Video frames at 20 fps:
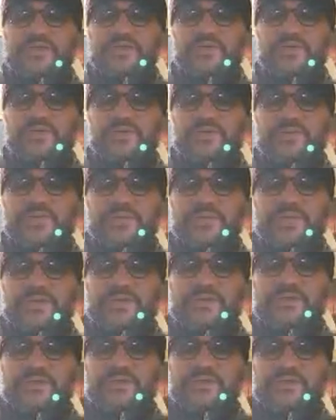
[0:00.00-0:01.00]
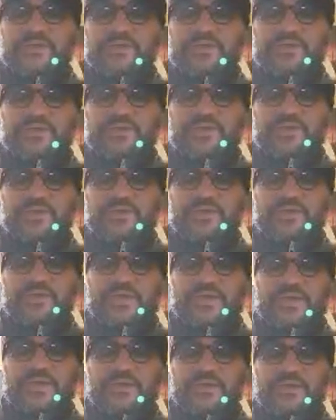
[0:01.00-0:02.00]
to the mind in
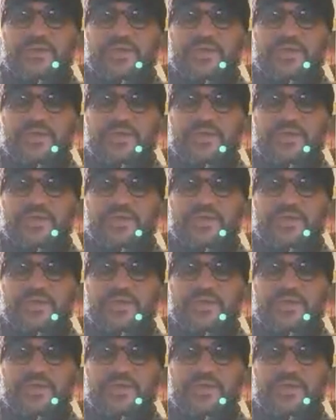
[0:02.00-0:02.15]
an